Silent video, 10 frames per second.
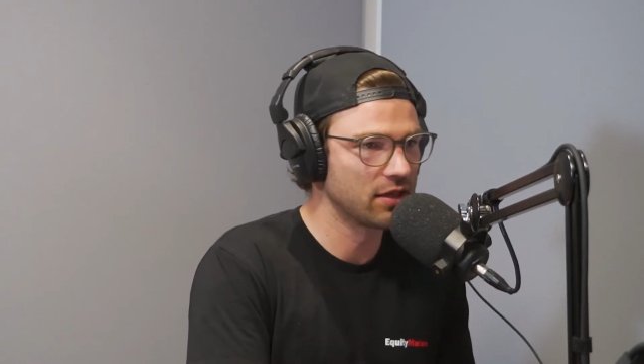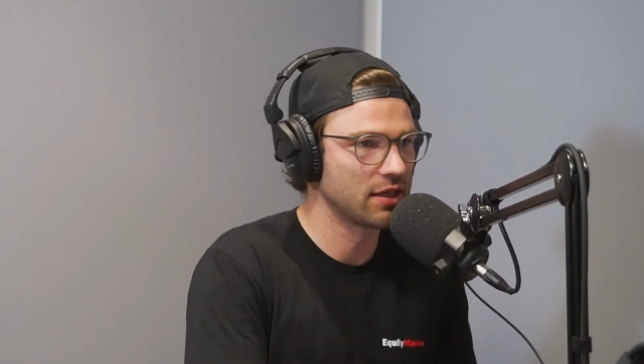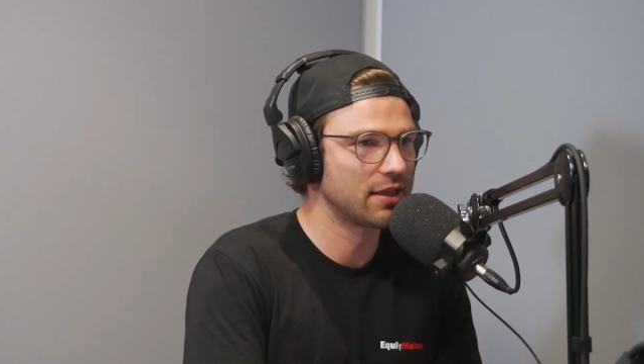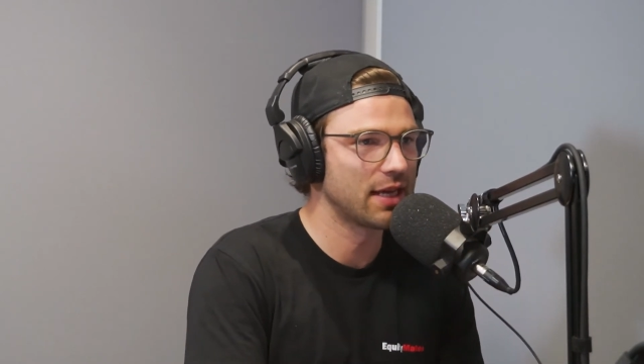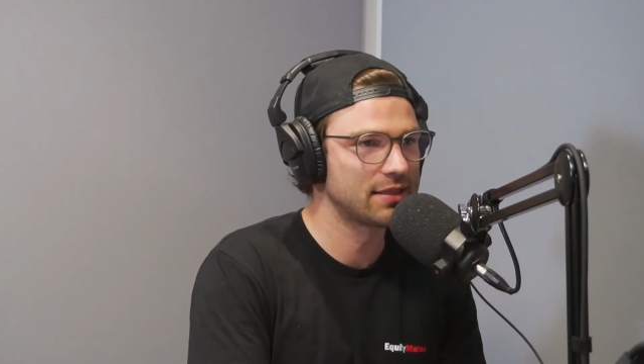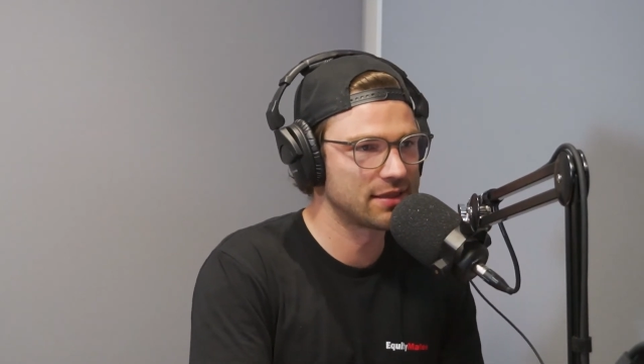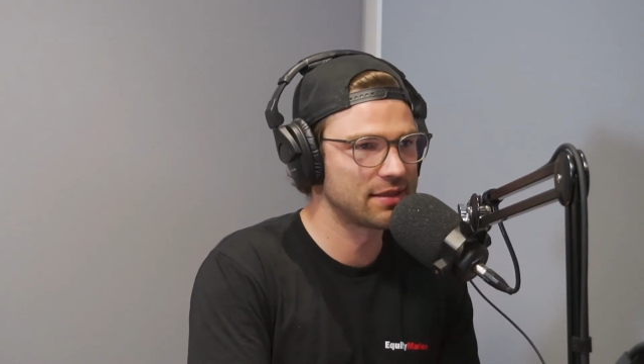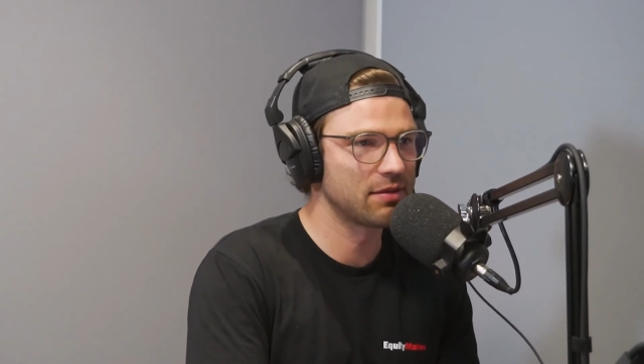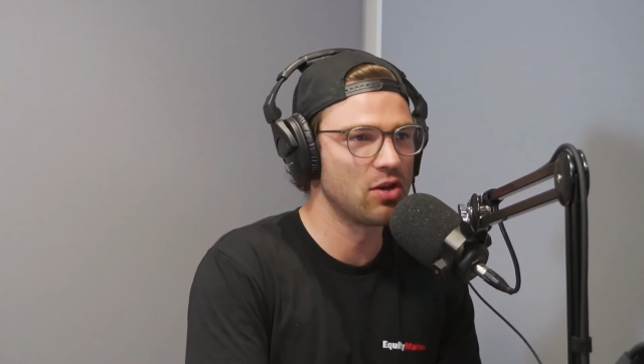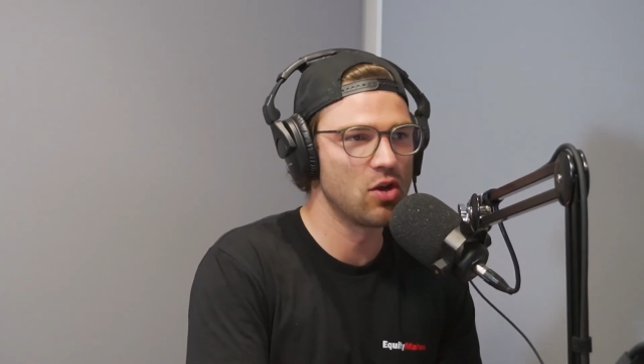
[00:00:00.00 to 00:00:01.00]
Like,
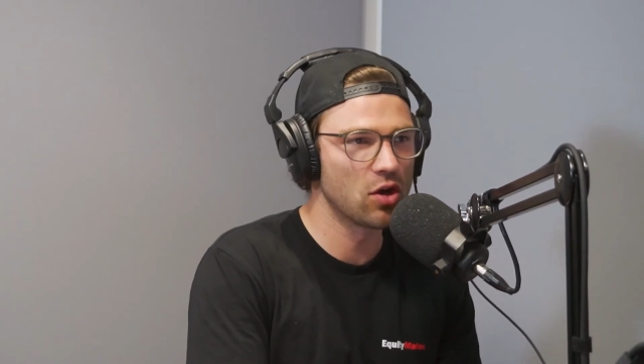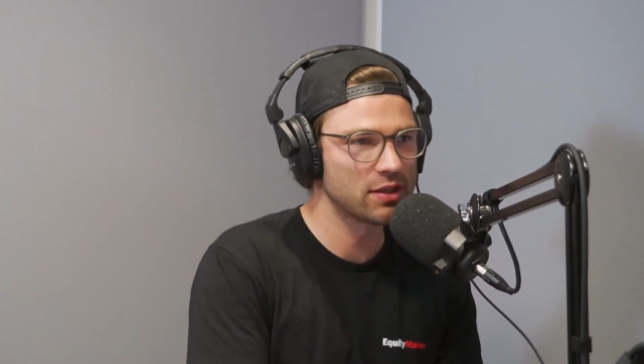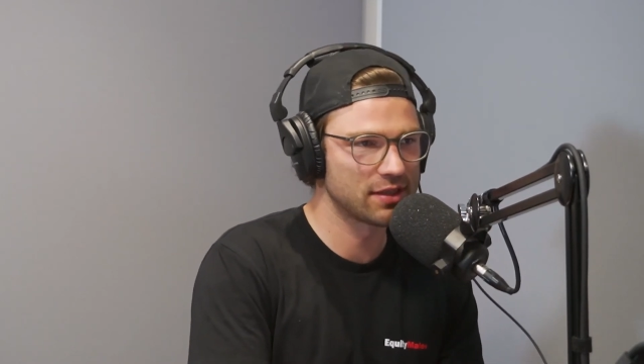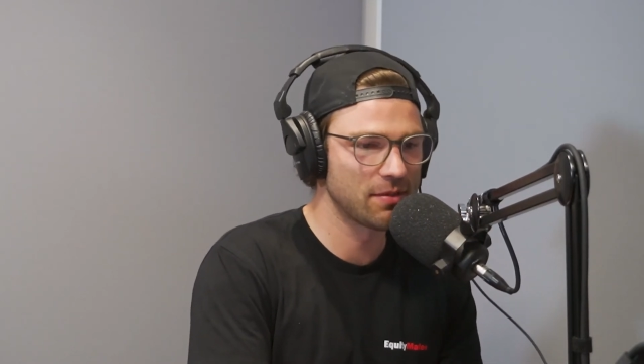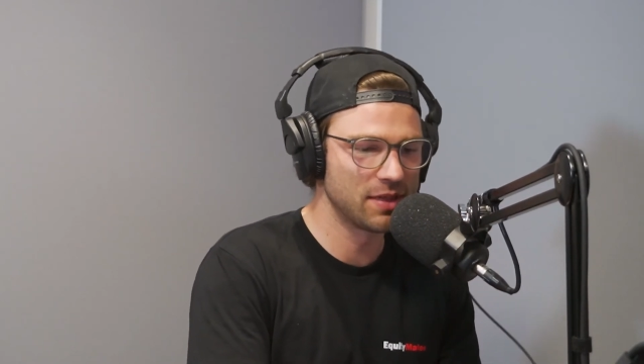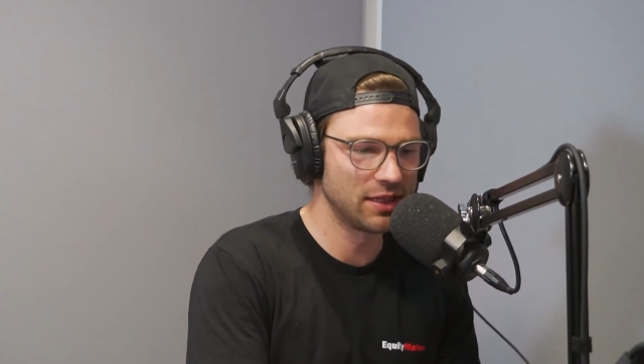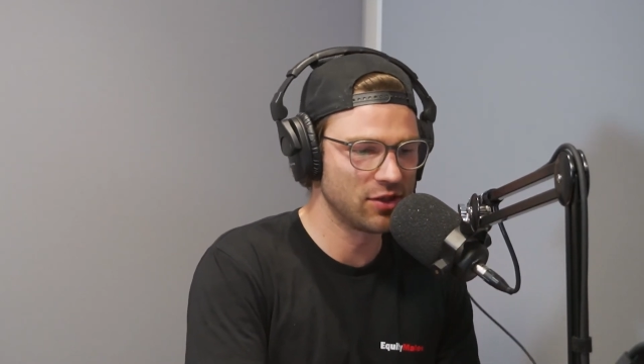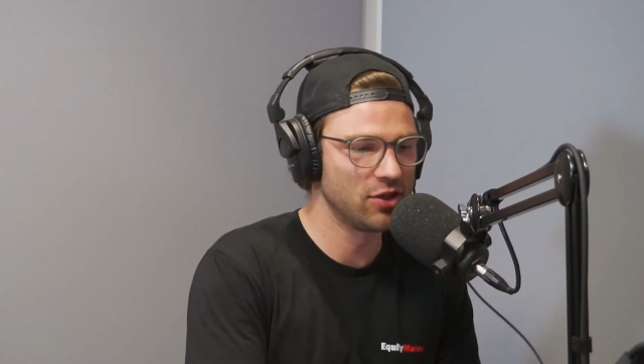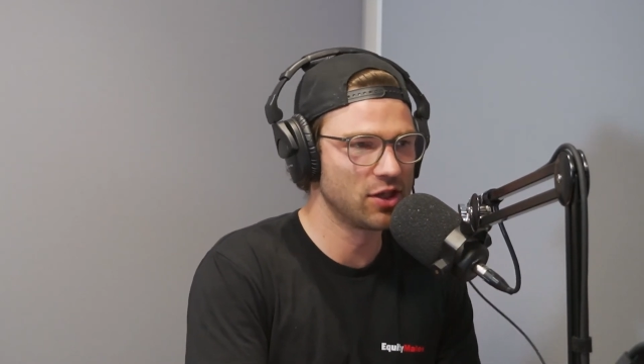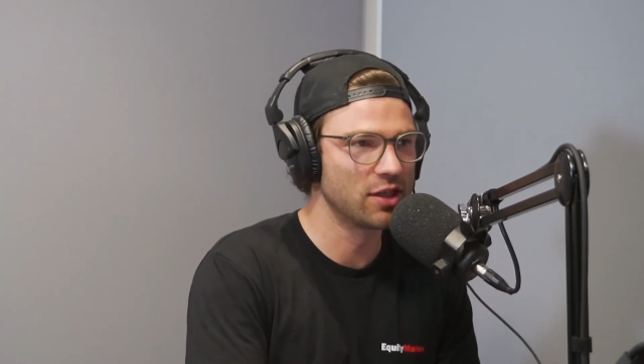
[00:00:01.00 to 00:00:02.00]
that's not something
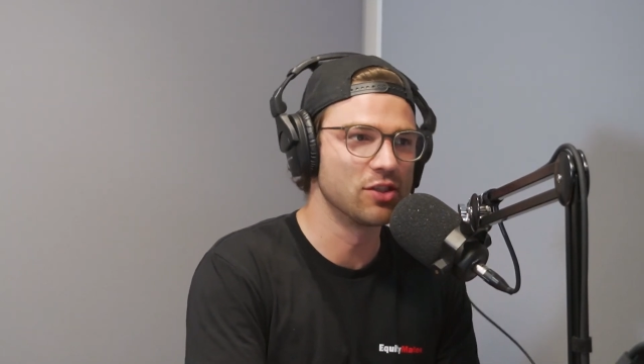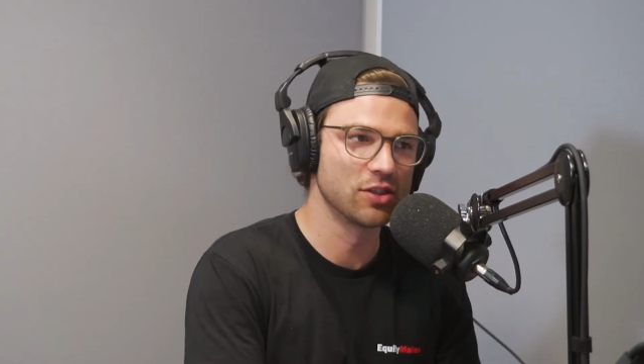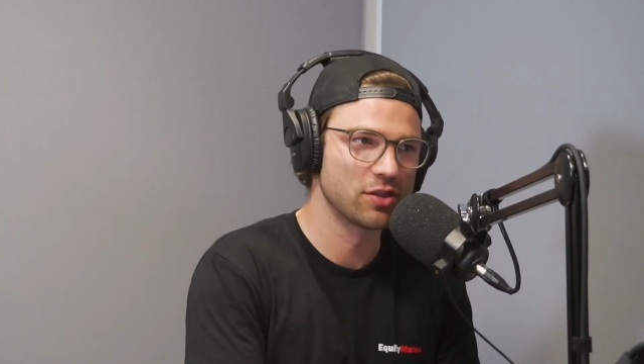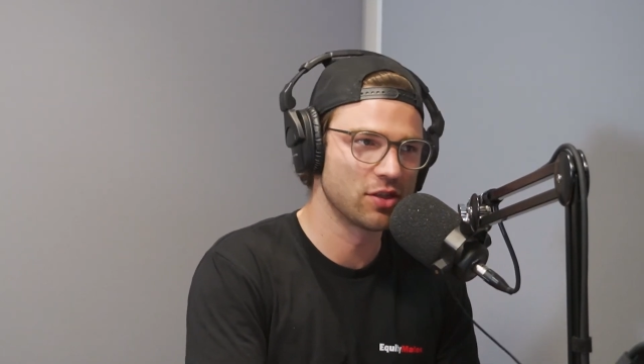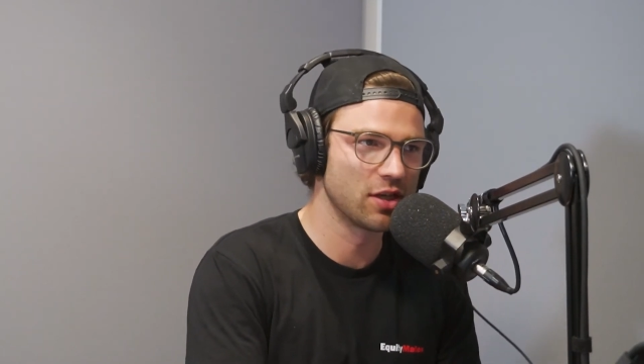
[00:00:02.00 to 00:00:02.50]
that you can just